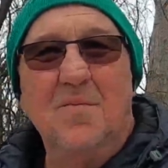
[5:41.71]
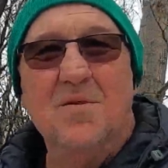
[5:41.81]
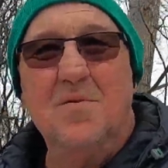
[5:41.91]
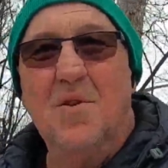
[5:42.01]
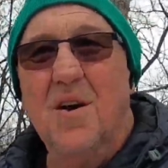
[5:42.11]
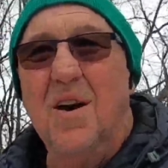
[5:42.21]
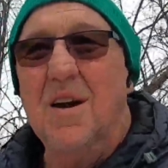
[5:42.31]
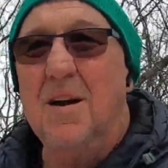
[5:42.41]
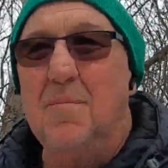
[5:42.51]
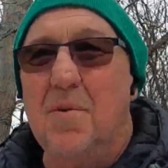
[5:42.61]
scored a
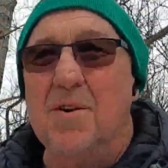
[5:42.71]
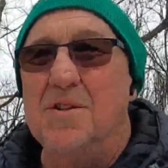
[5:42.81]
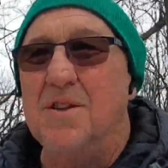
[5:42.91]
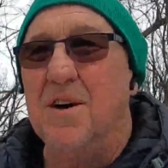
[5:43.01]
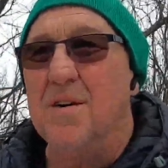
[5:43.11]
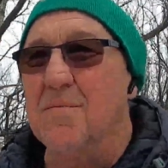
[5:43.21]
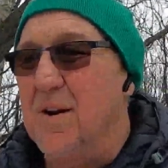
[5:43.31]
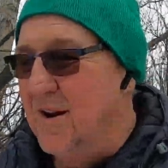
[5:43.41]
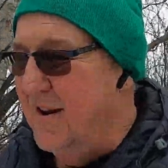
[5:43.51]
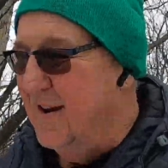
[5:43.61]
lot of points on
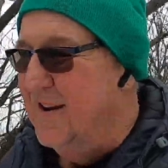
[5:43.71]
them, and